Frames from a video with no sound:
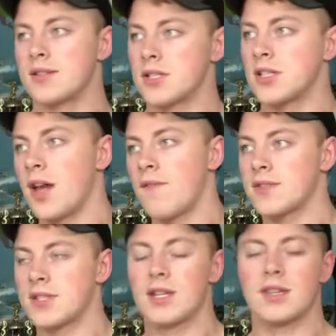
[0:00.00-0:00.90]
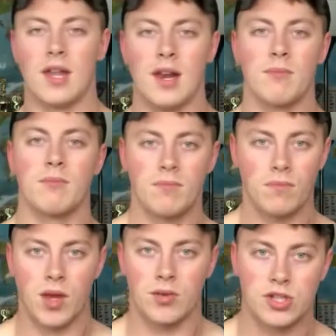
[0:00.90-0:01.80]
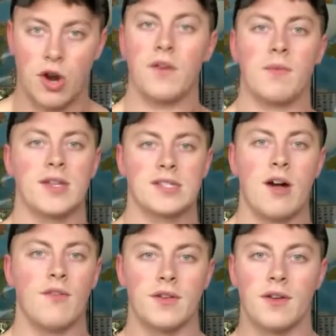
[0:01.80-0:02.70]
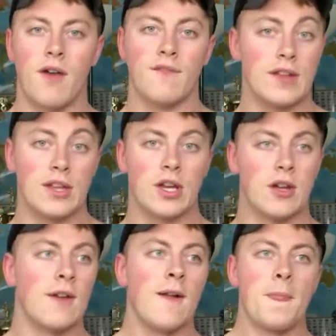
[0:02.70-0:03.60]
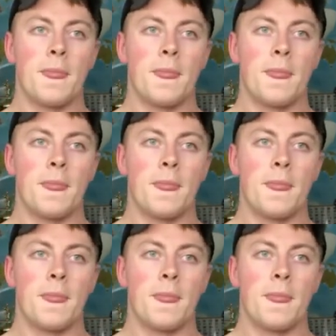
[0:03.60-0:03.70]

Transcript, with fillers: in such a deficit that I'm, you know, starving myself and not feeling good.